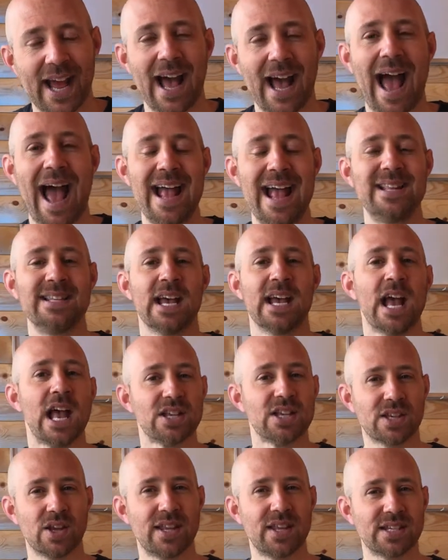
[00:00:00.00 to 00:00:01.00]
And
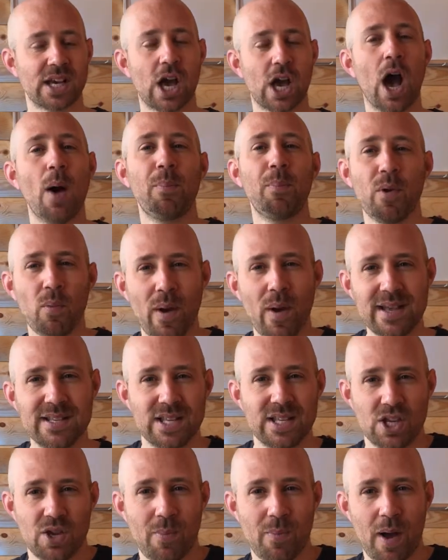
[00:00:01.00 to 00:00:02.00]
so there's a couple of ways that
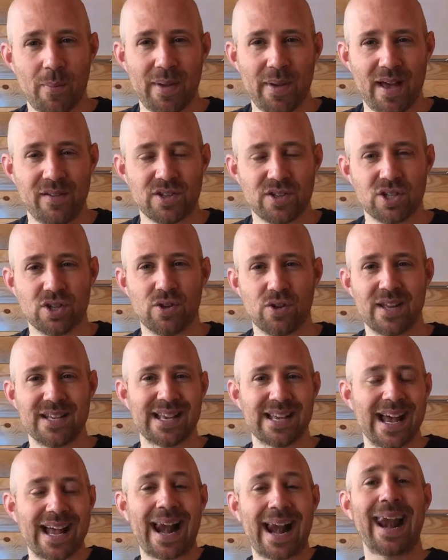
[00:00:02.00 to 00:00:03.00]
you might be able to do this.
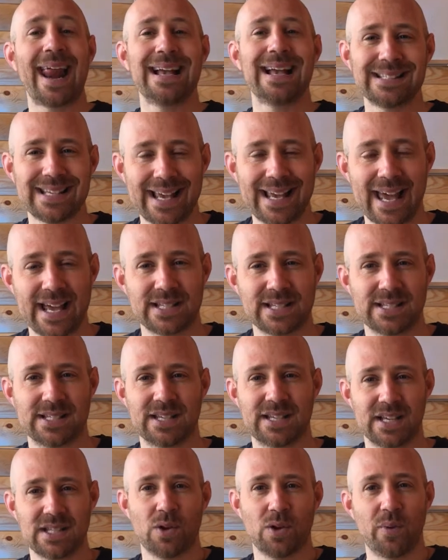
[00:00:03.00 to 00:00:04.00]
A classic
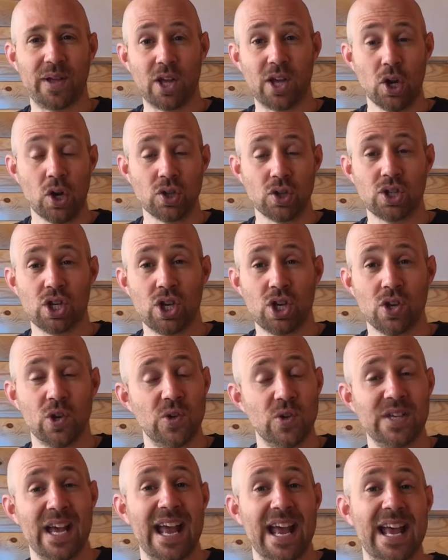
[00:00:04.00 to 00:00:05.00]
exercise that we can look to use
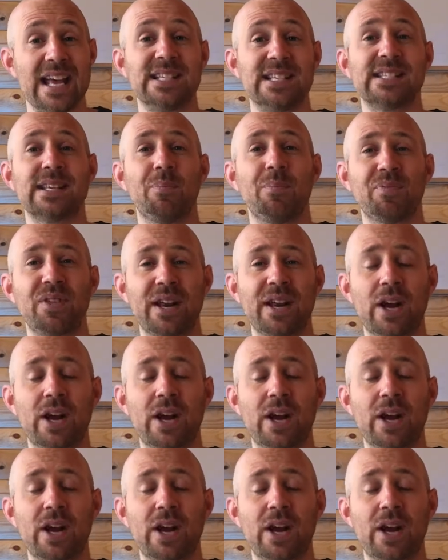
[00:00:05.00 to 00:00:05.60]
is something